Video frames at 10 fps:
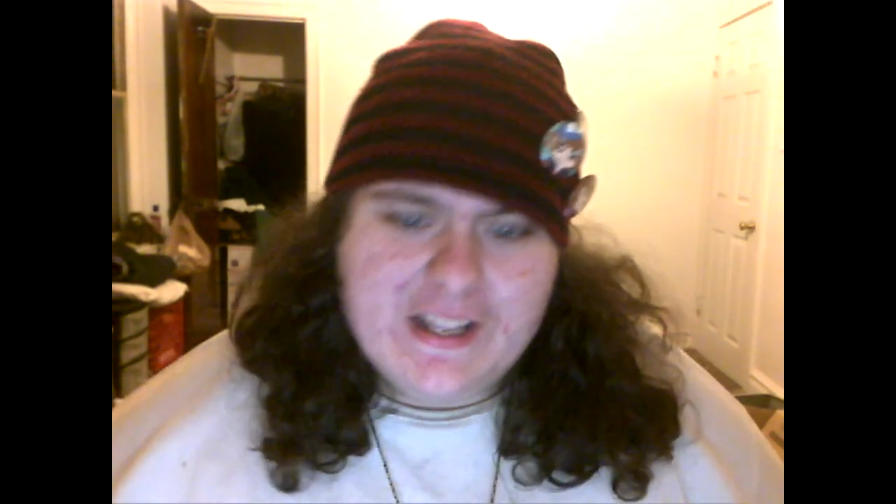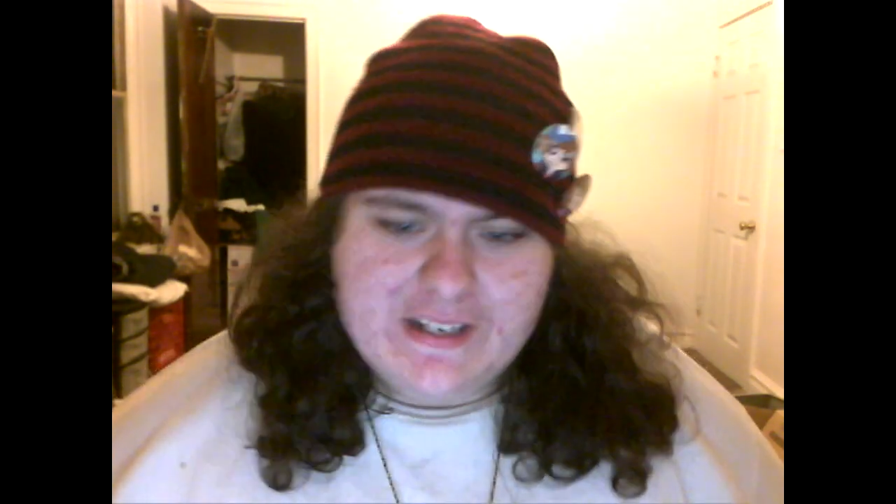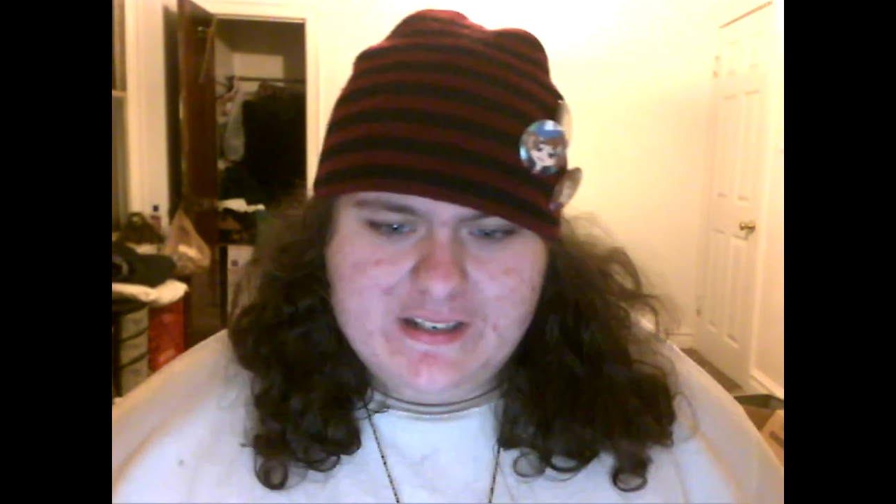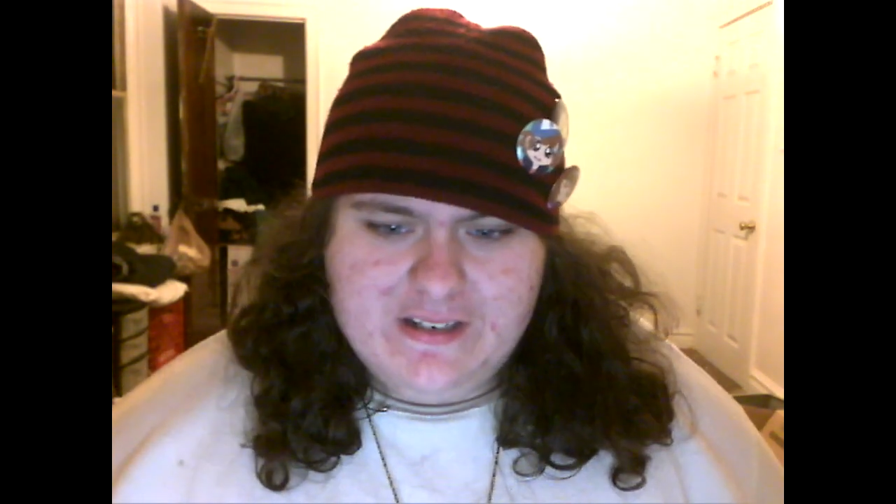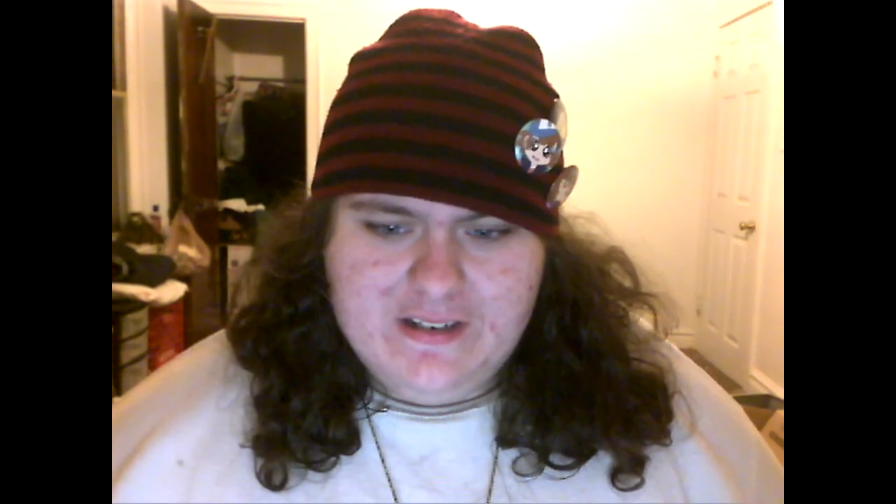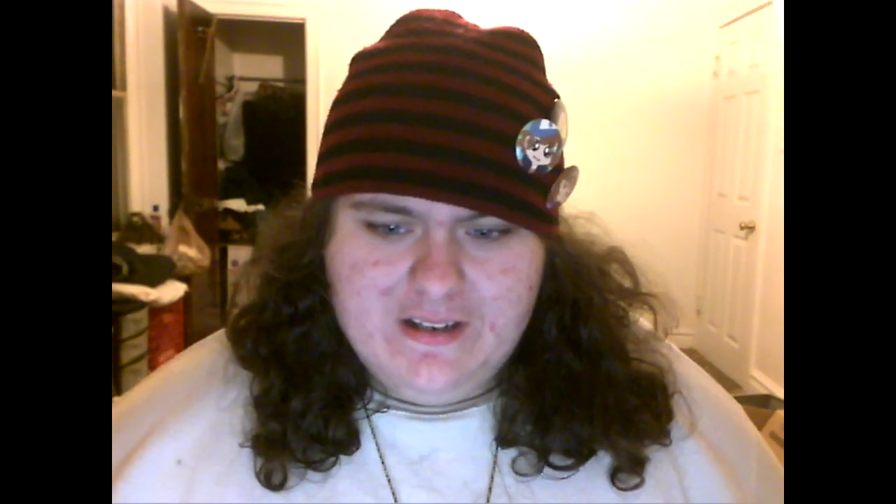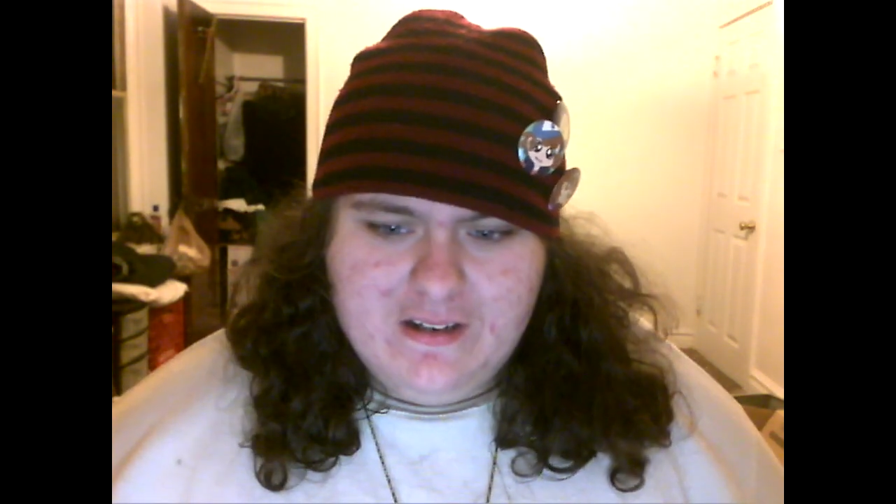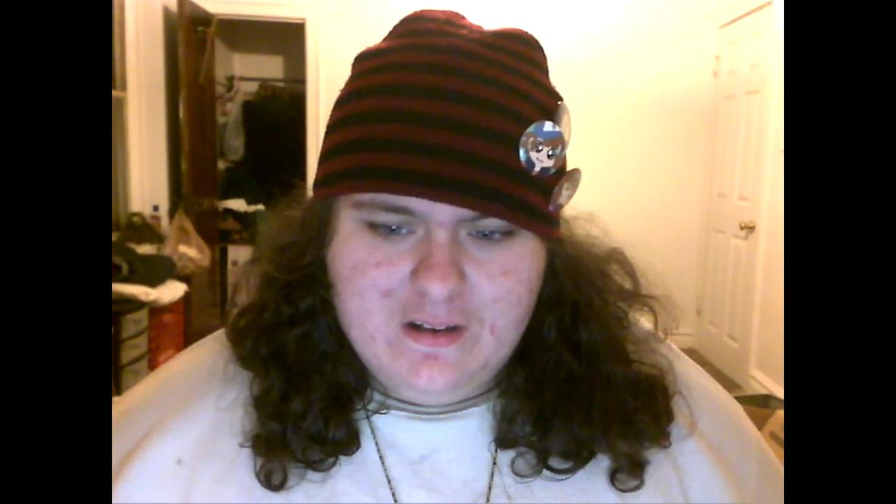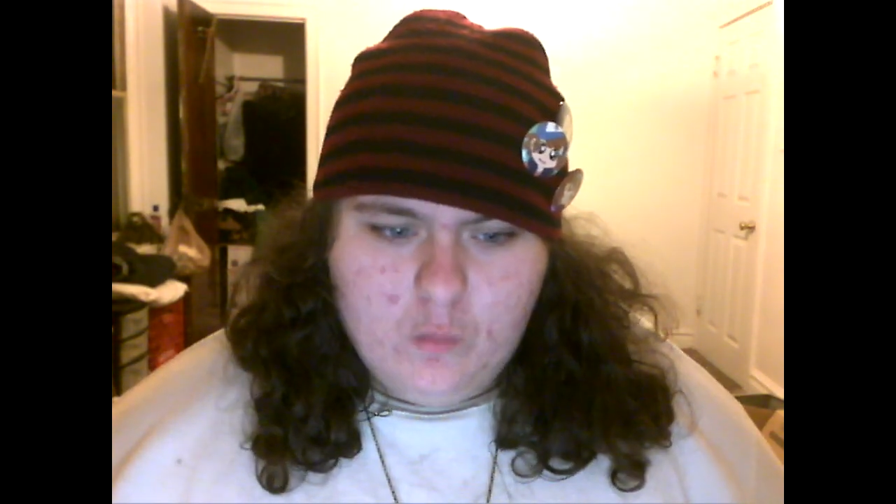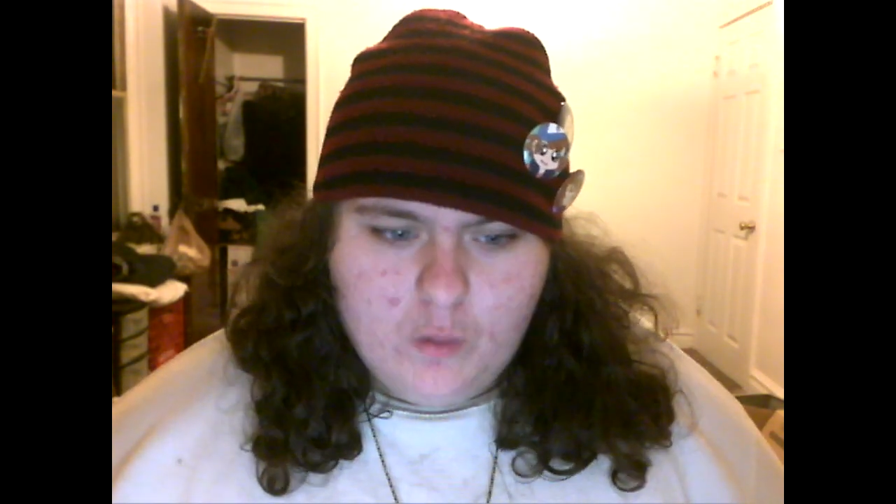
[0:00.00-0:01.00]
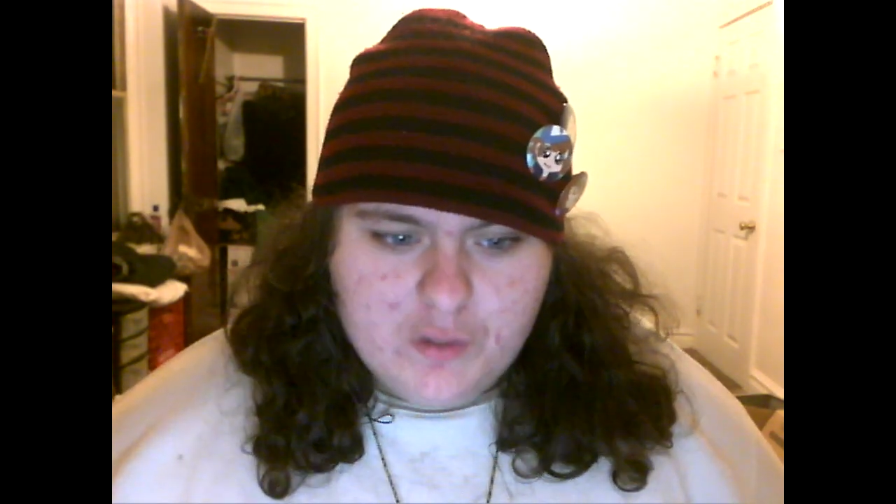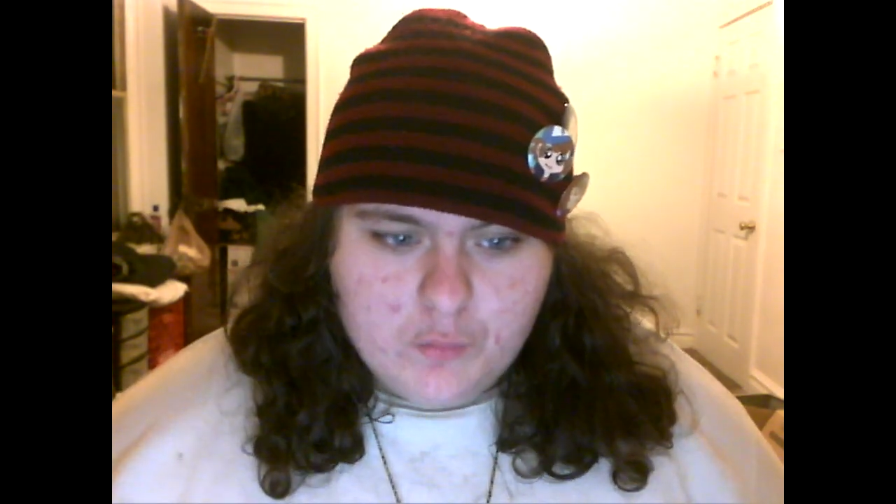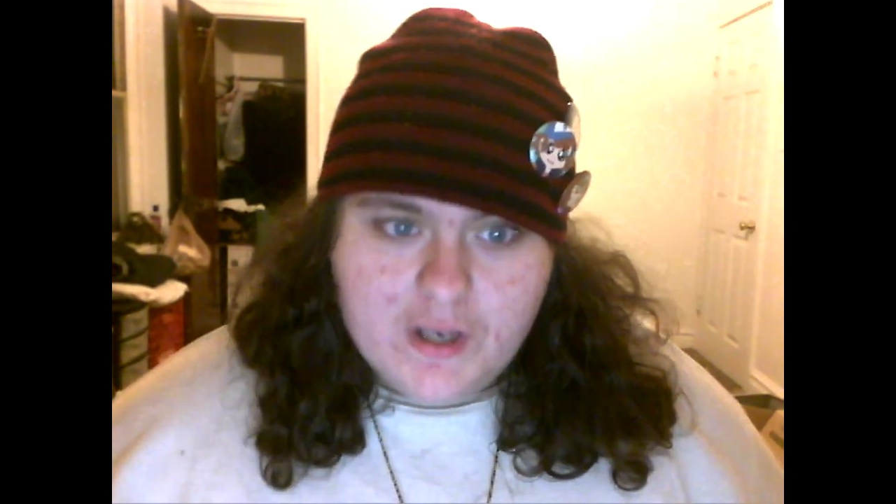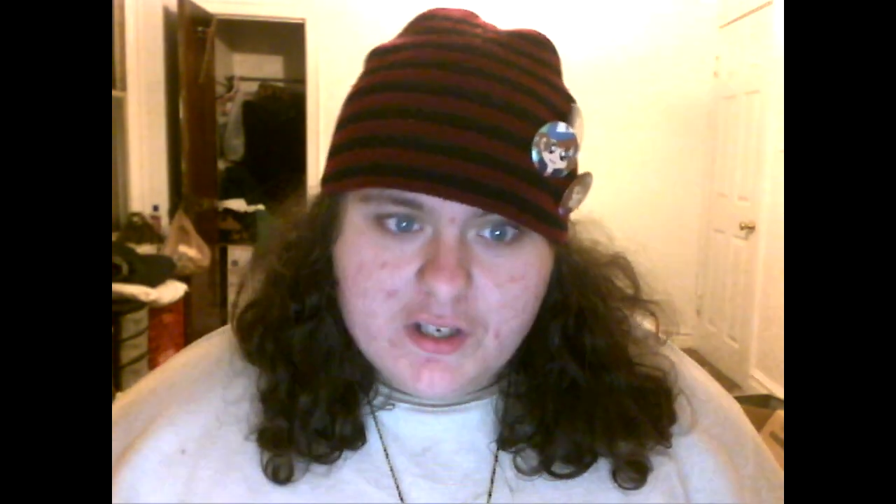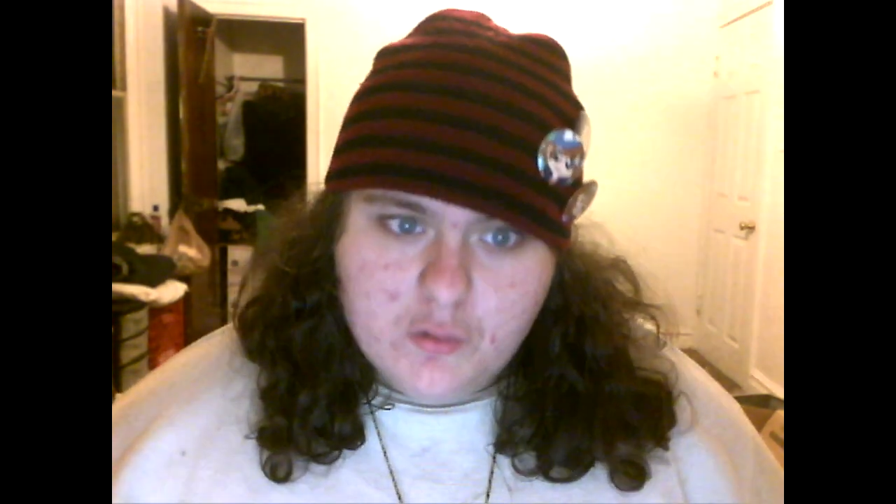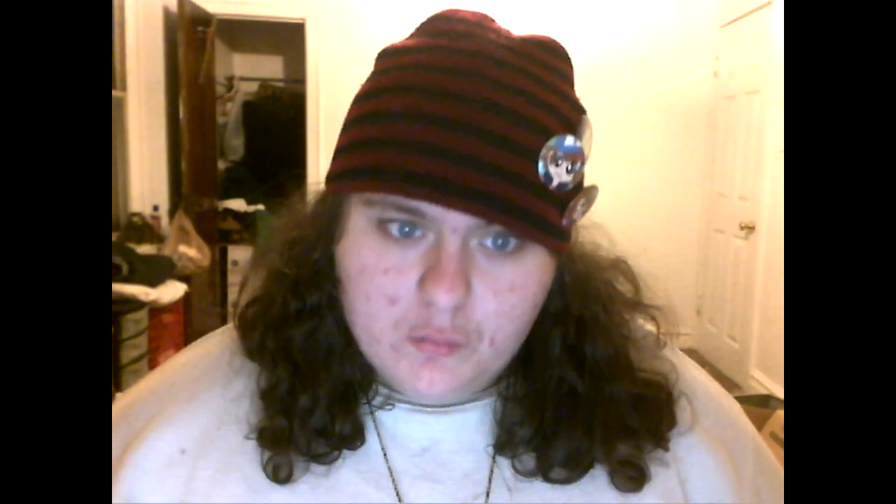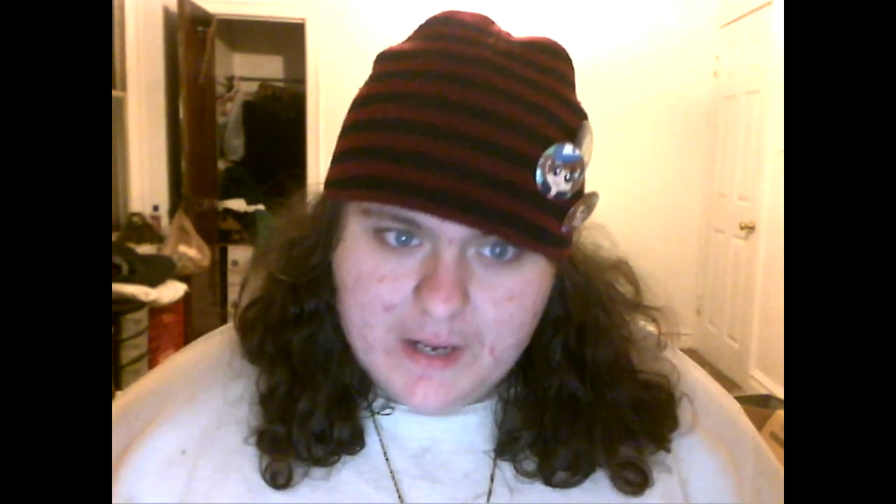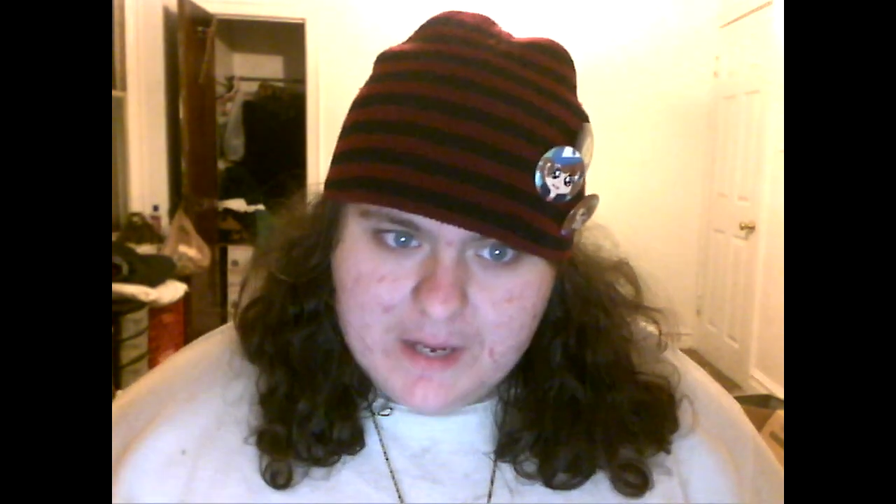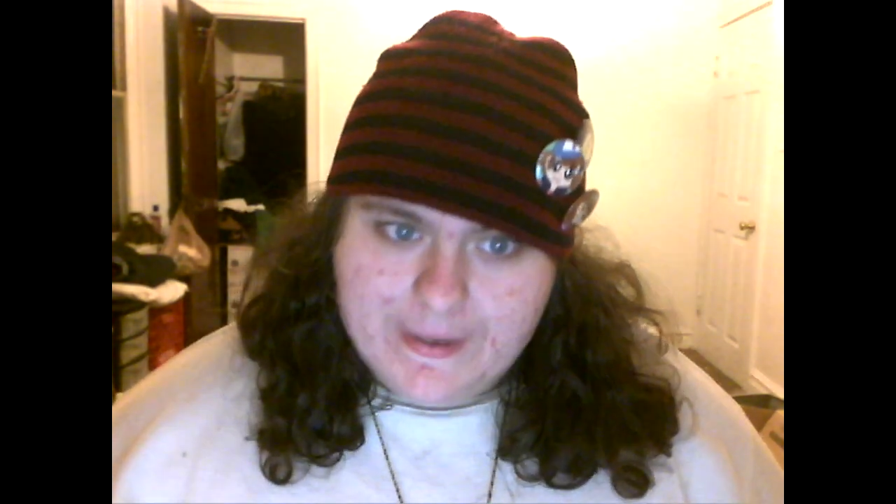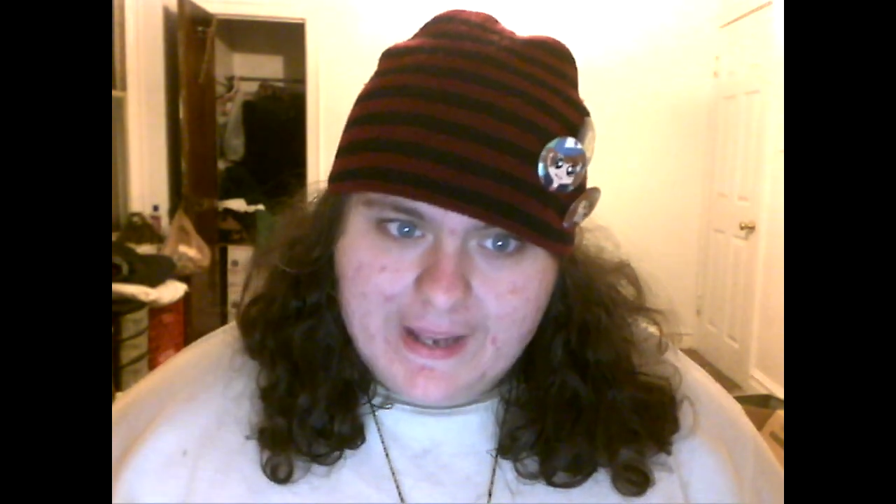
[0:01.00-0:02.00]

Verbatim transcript: it. When you run into a random